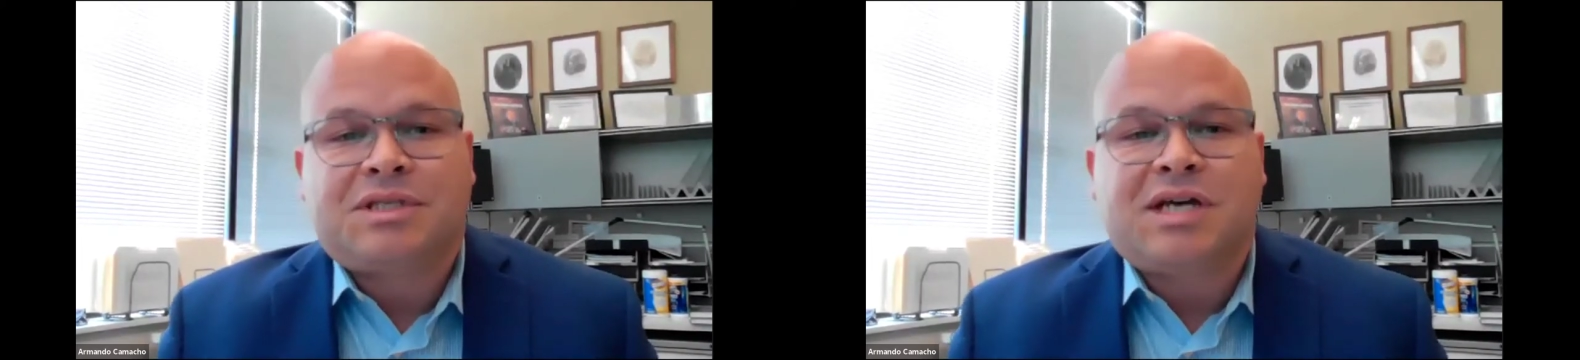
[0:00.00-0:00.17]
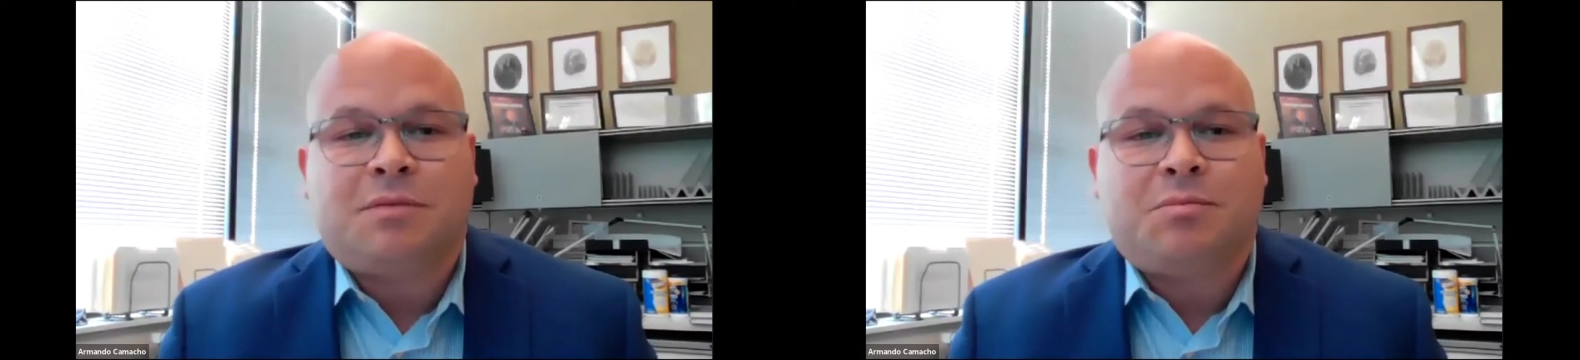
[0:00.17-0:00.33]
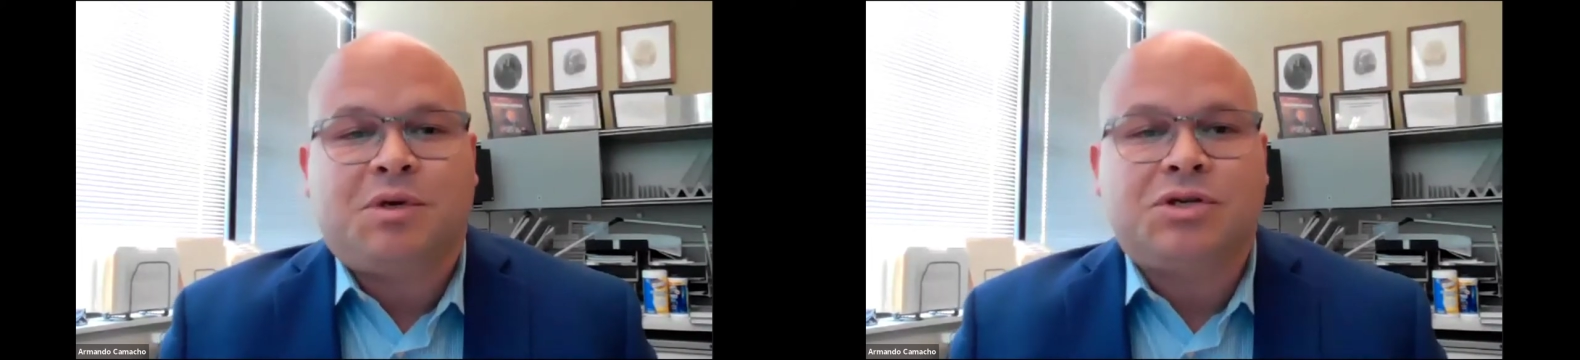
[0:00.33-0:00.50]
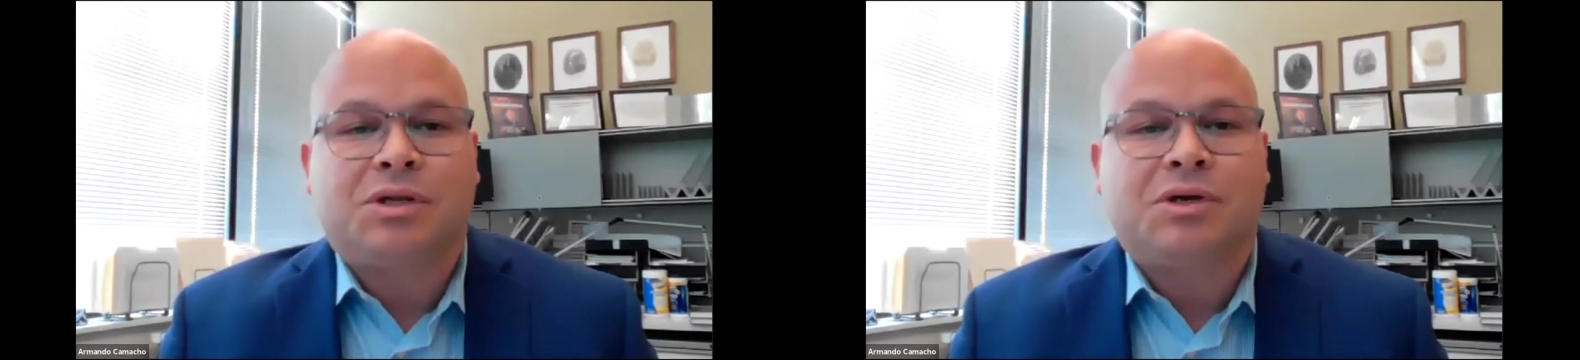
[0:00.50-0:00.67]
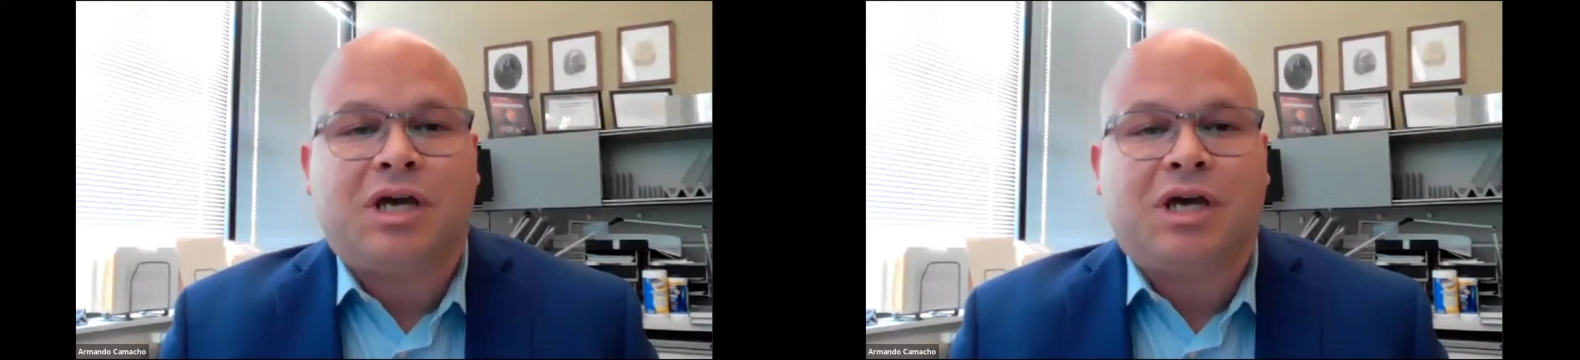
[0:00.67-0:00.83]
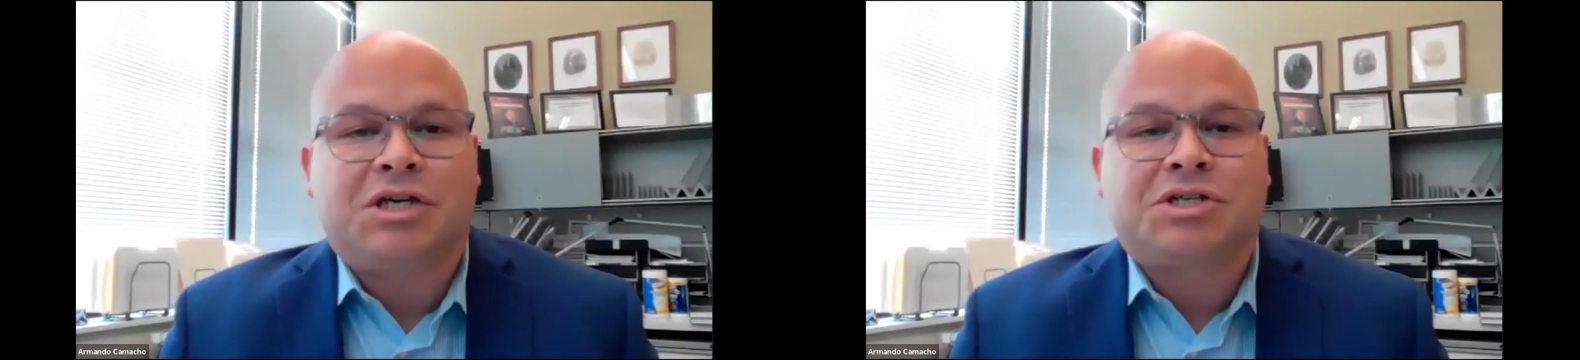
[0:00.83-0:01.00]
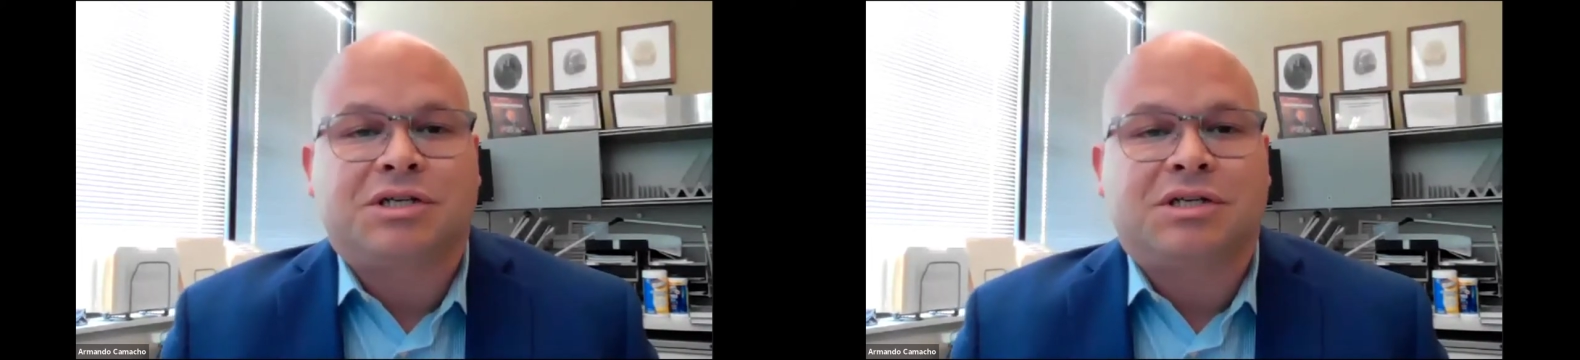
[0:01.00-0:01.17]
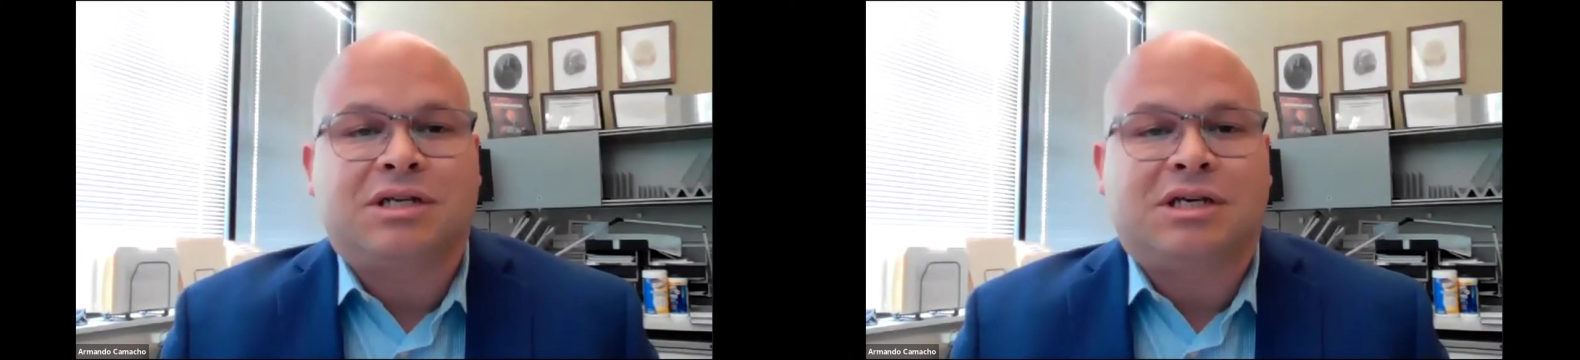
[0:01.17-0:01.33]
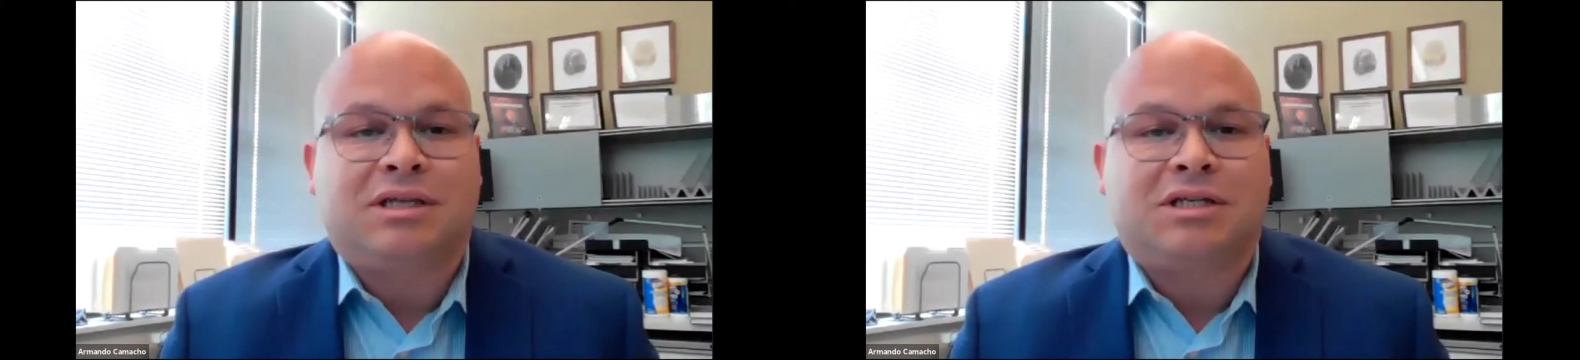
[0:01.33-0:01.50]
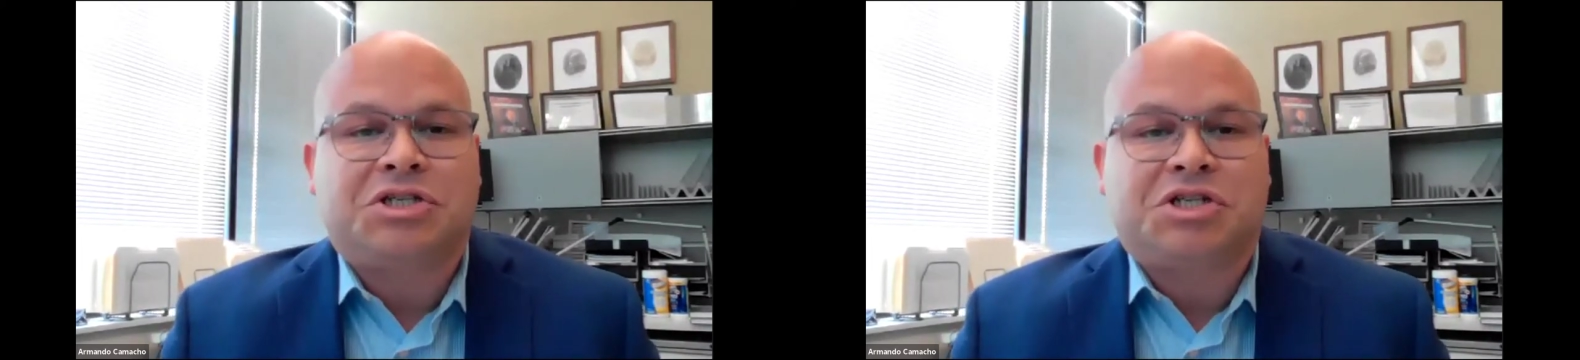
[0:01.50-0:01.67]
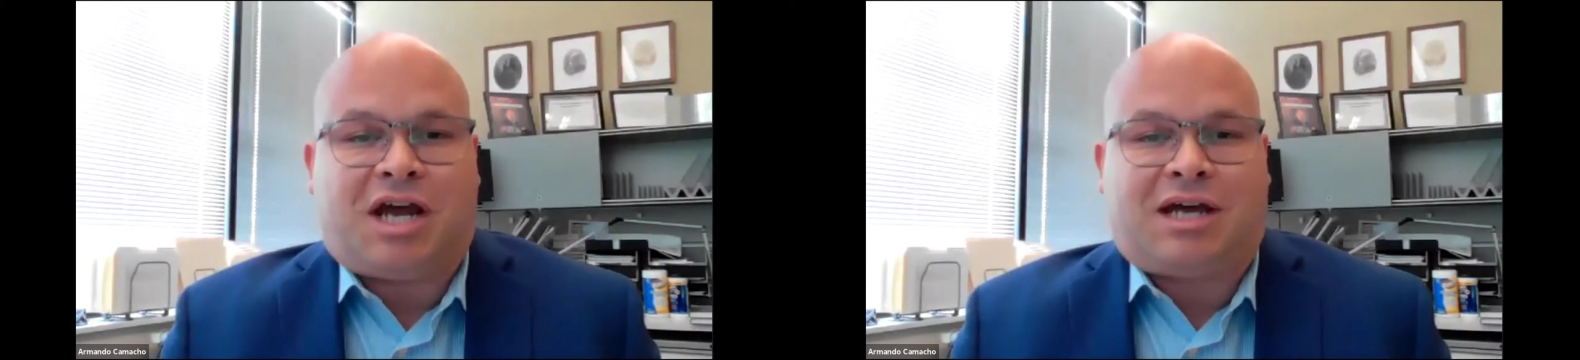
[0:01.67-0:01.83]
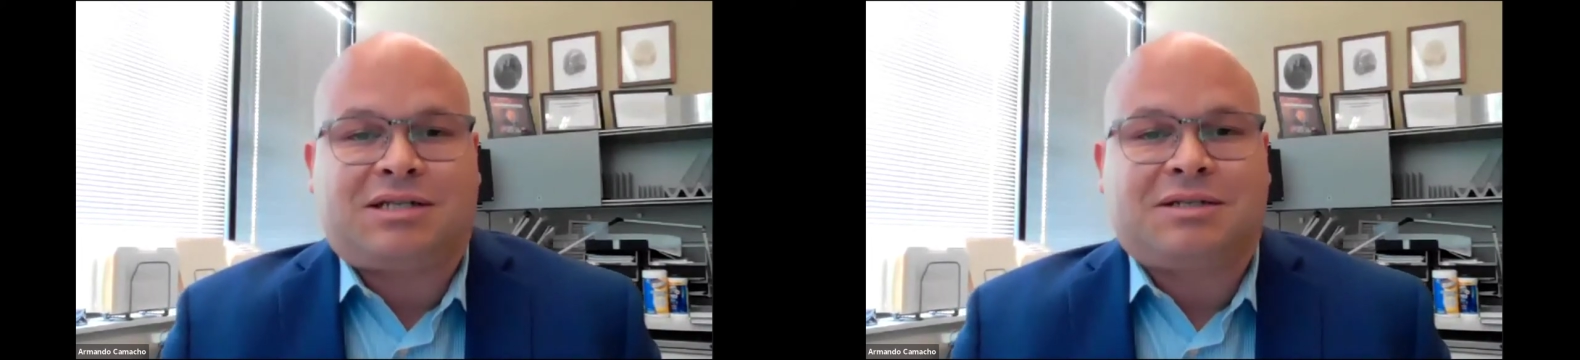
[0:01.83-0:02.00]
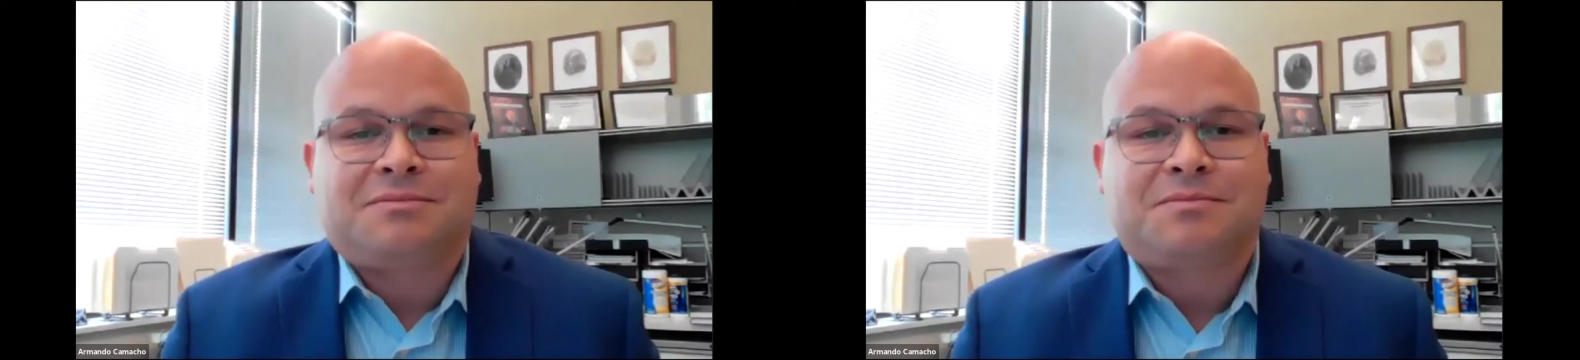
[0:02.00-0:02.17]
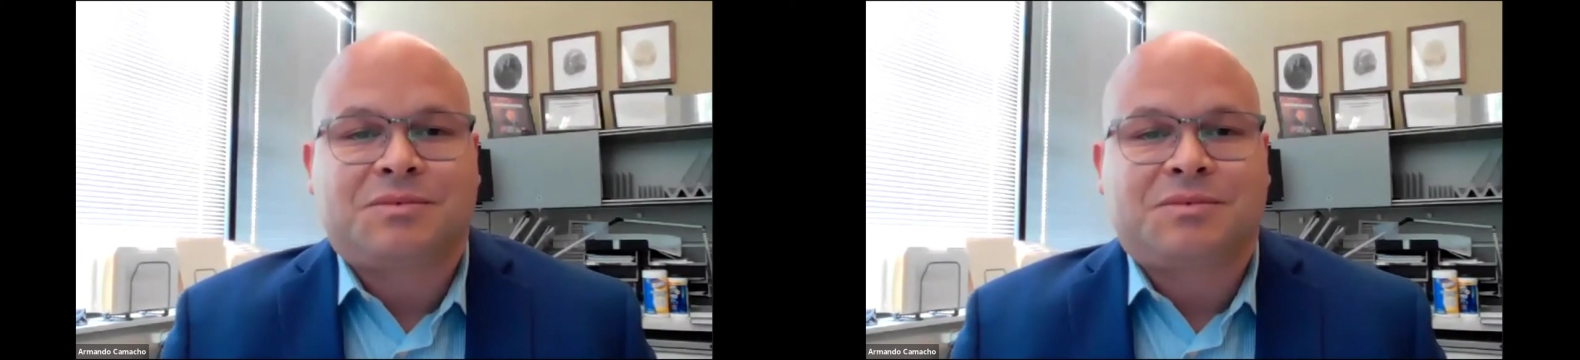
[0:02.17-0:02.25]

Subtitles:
Type in your location in the chat.